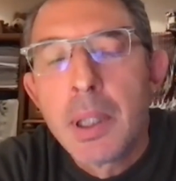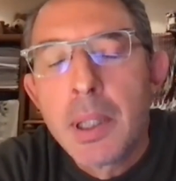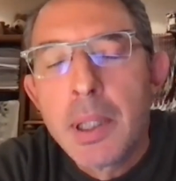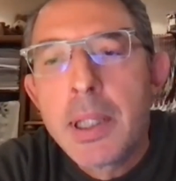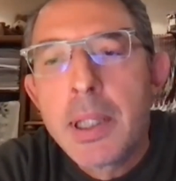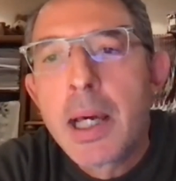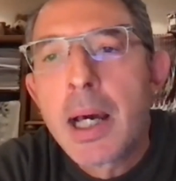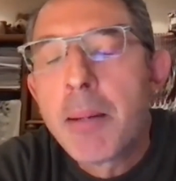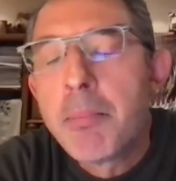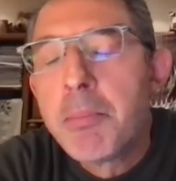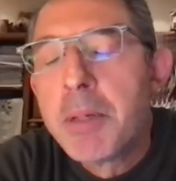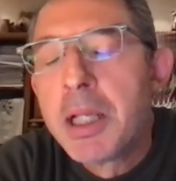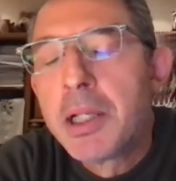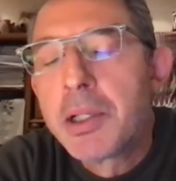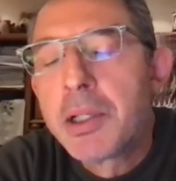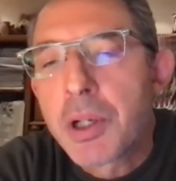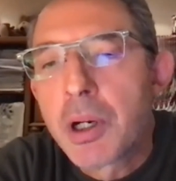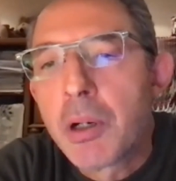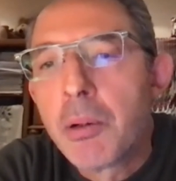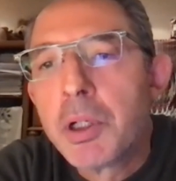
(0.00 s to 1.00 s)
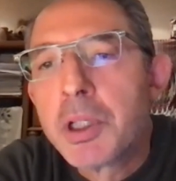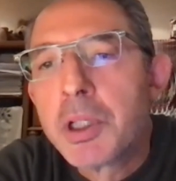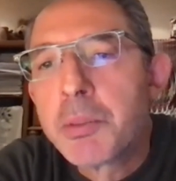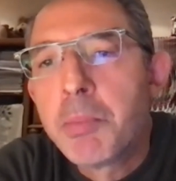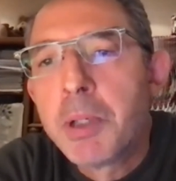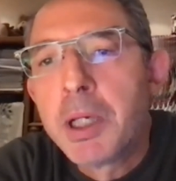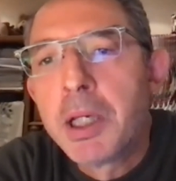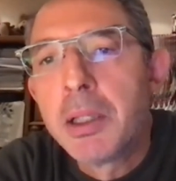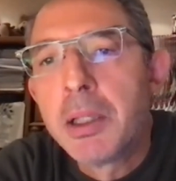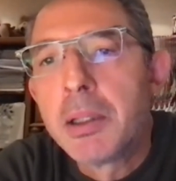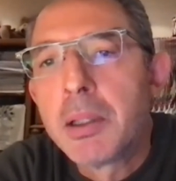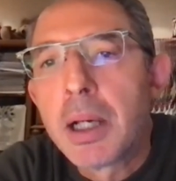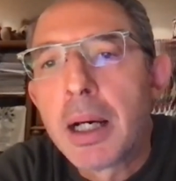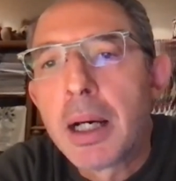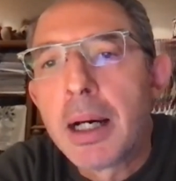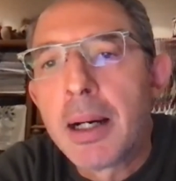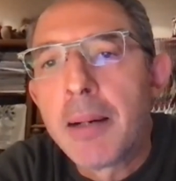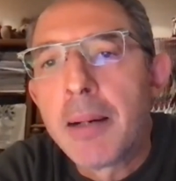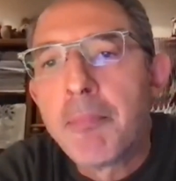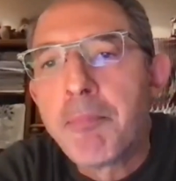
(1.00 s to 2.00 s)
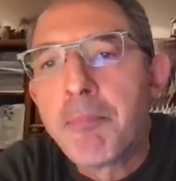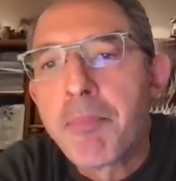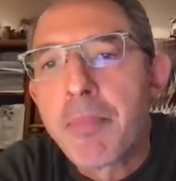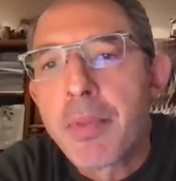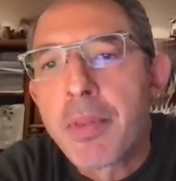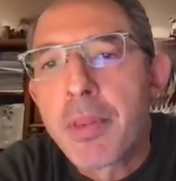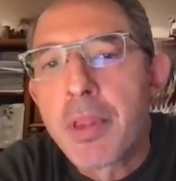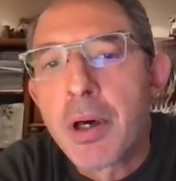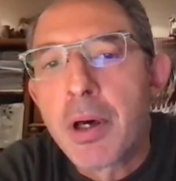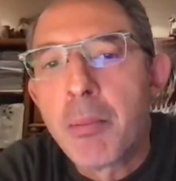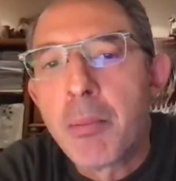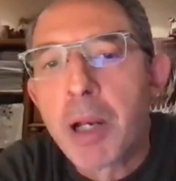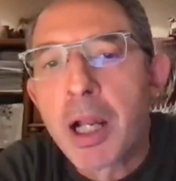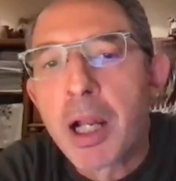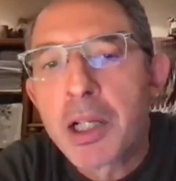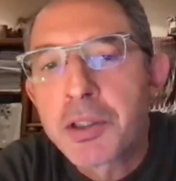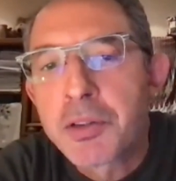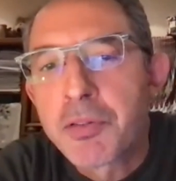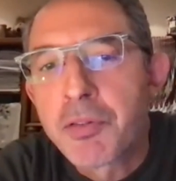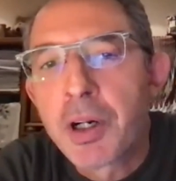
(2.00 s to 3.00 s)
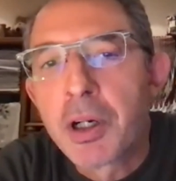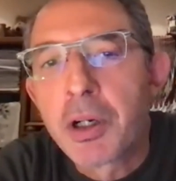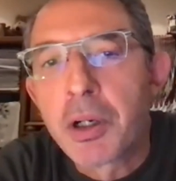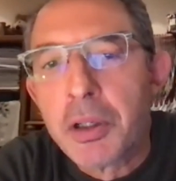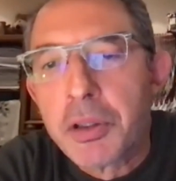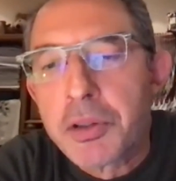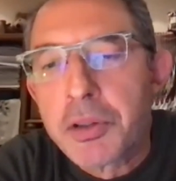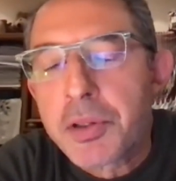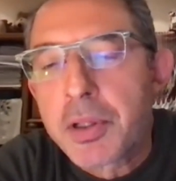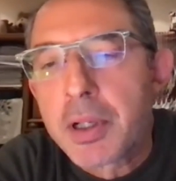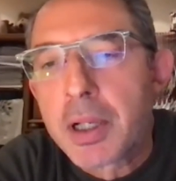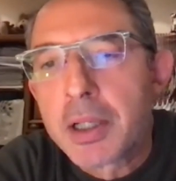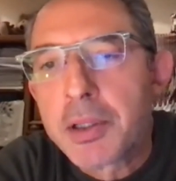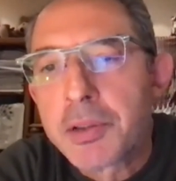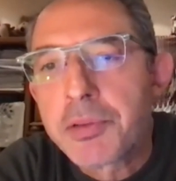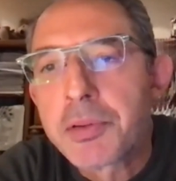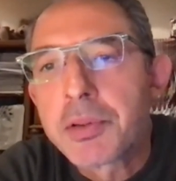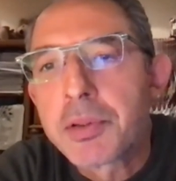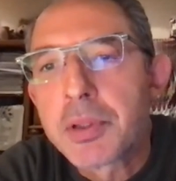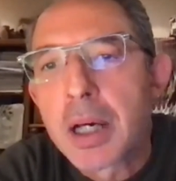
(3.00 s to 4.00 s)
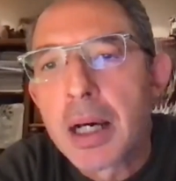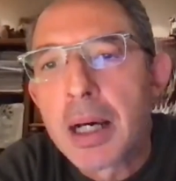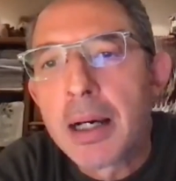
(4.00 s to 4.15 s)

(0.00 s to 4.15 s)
Yeah, I mean, it's always been the blast fungus that's